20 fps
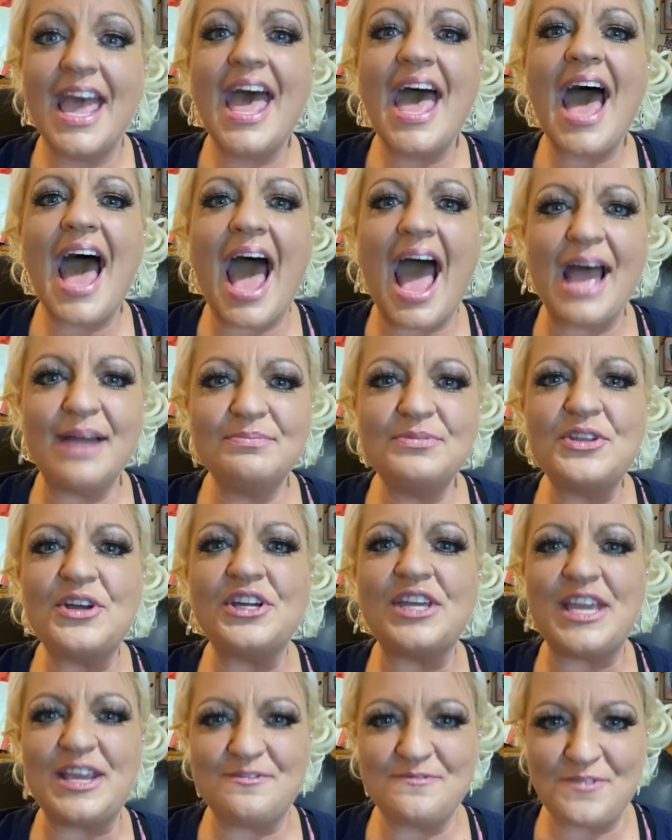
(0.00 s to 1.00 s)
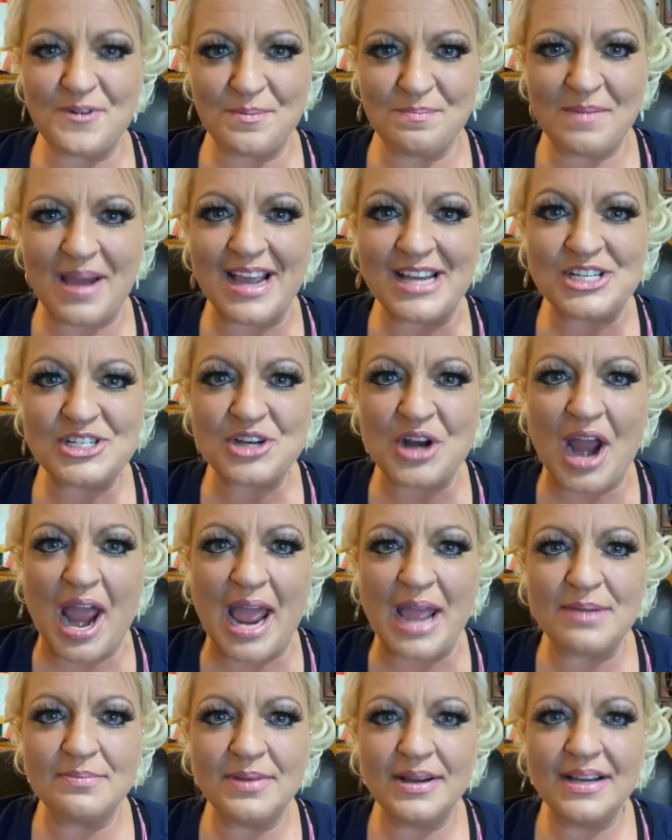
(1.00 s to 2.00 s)
I'm looking for my
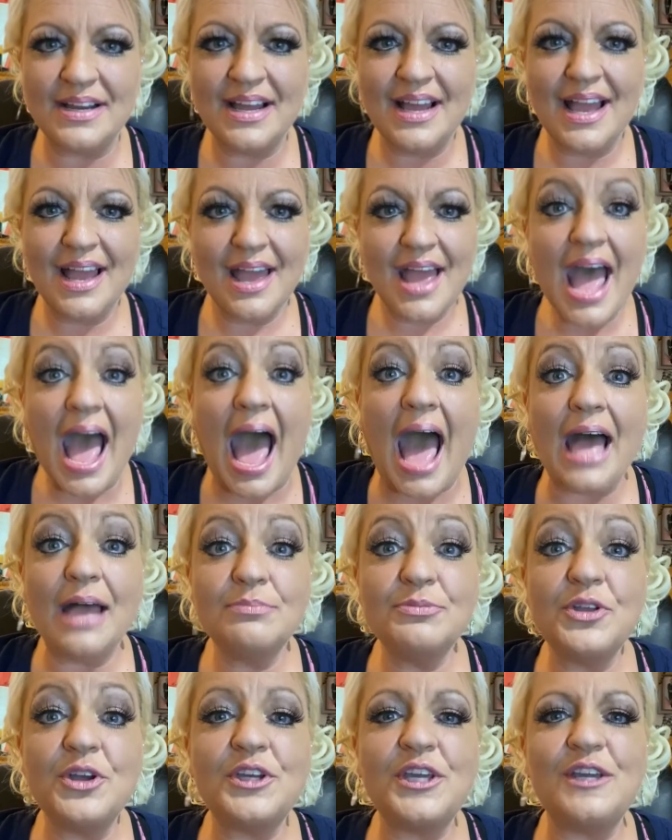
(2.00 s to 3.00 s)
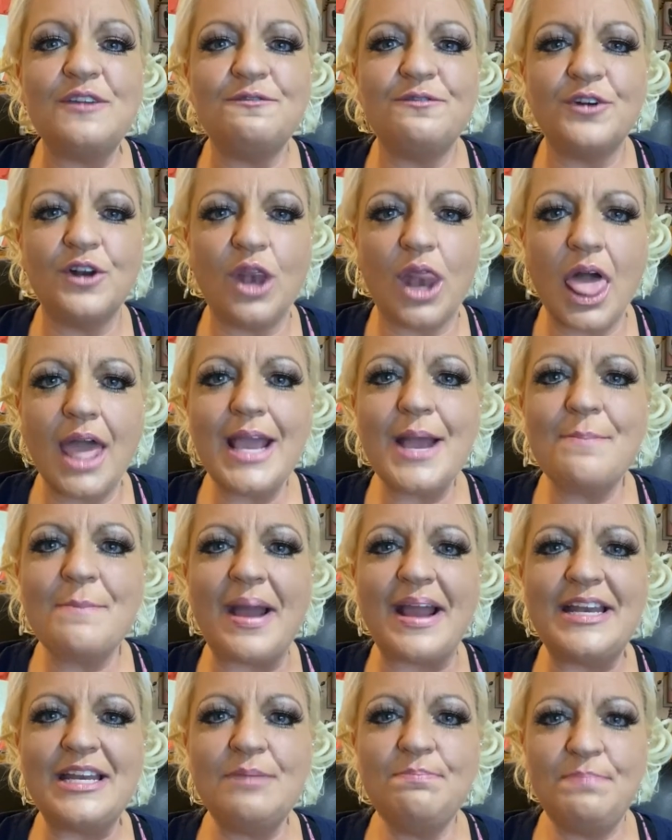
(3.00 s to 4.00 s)
tribe. I'm looking for
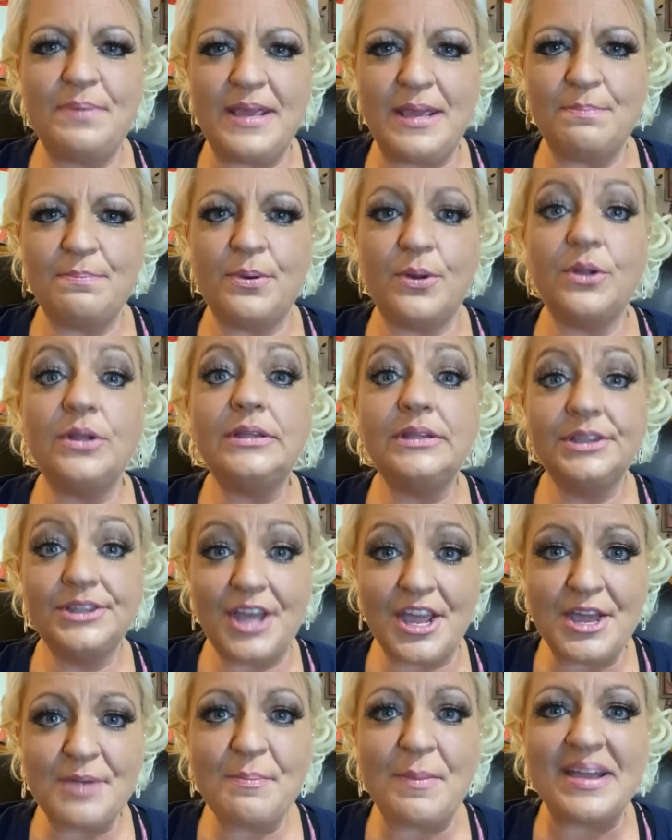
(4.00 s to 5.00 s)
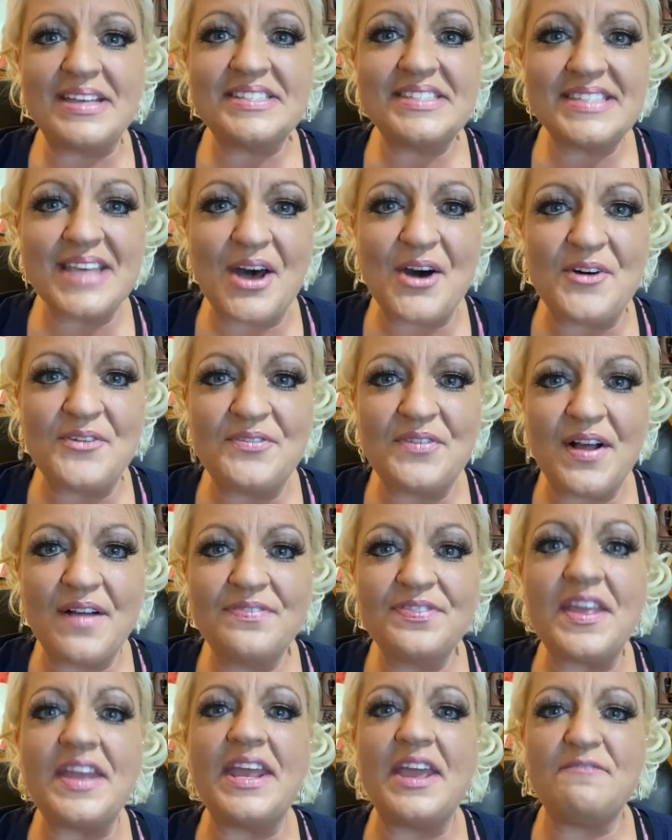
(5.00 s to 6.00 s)
like-minded people like myself
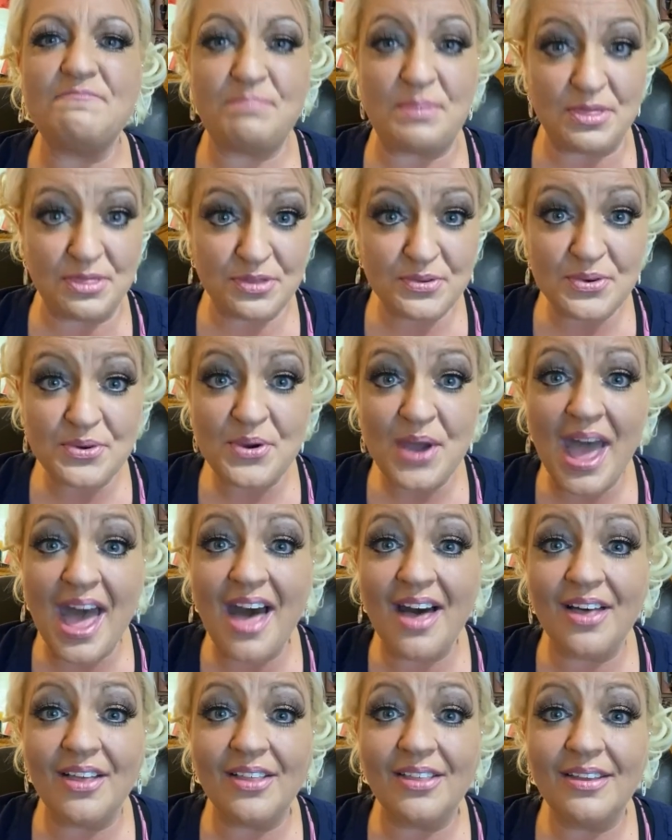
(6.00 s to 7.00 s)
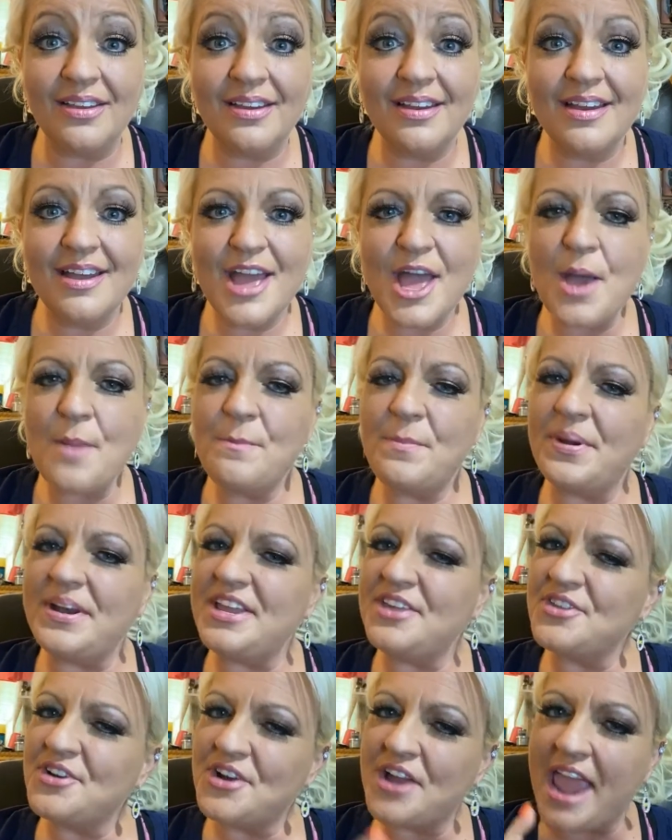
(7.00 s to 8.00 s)
that have been through hell, but
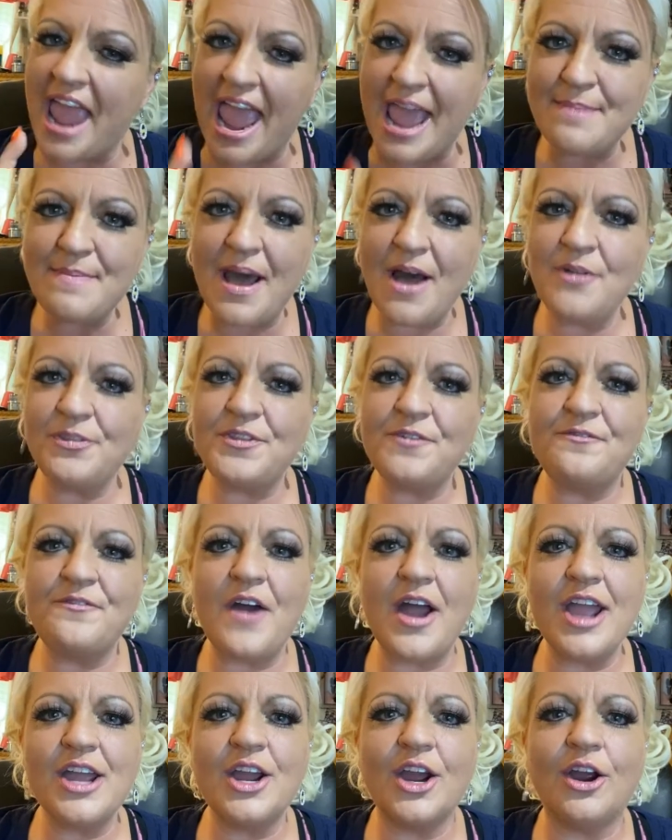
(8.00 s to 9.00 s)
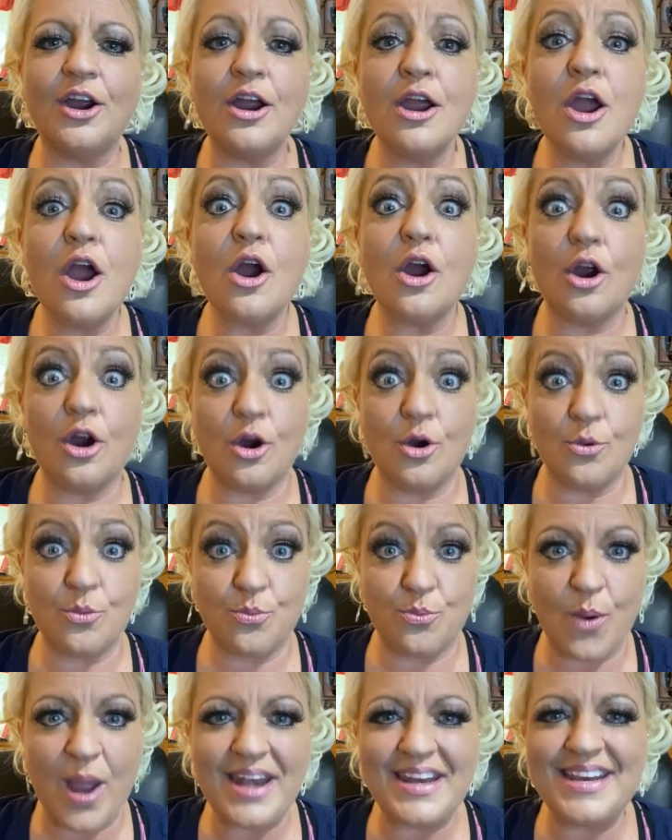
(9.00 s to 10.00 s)
either came out the fire or are
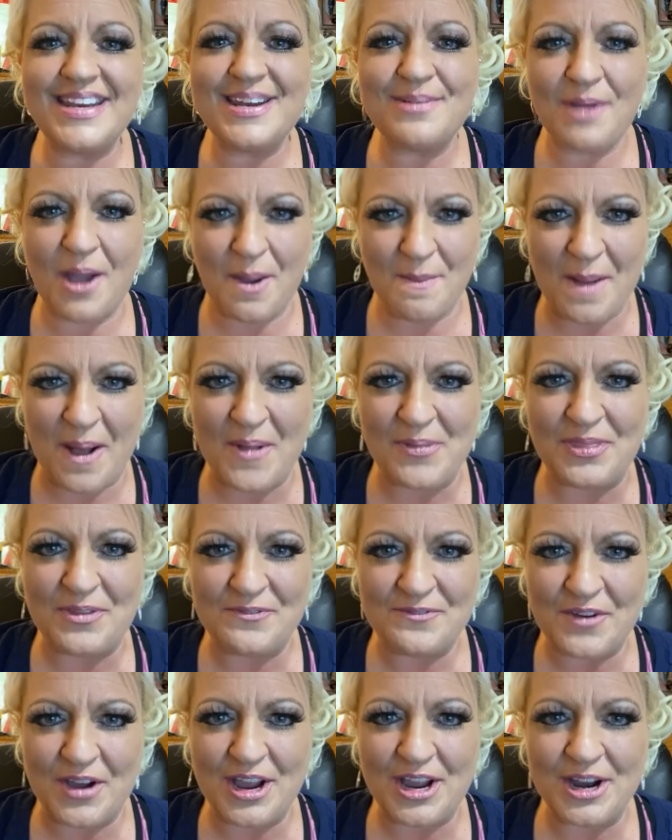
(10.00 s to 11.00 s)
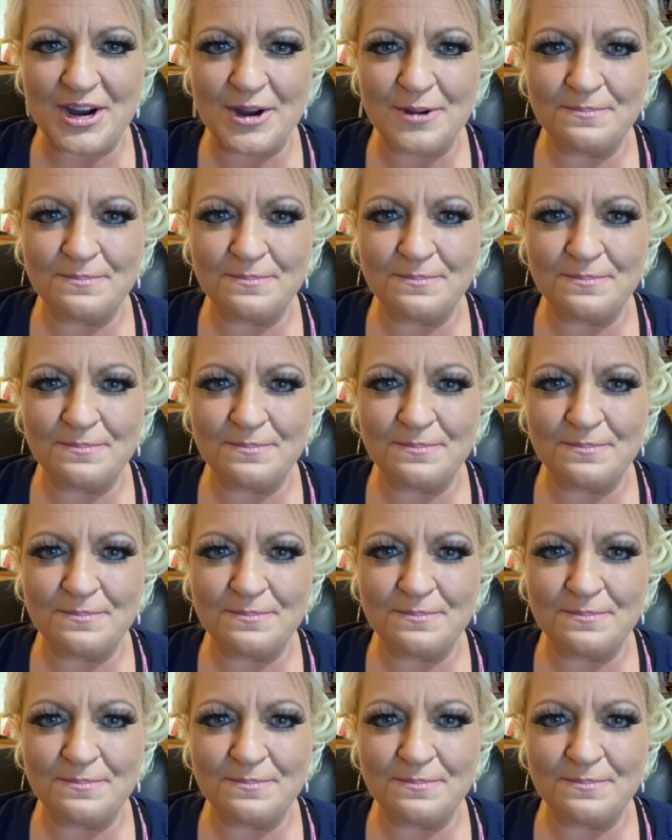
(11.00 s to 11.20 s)
ready to come out the fire.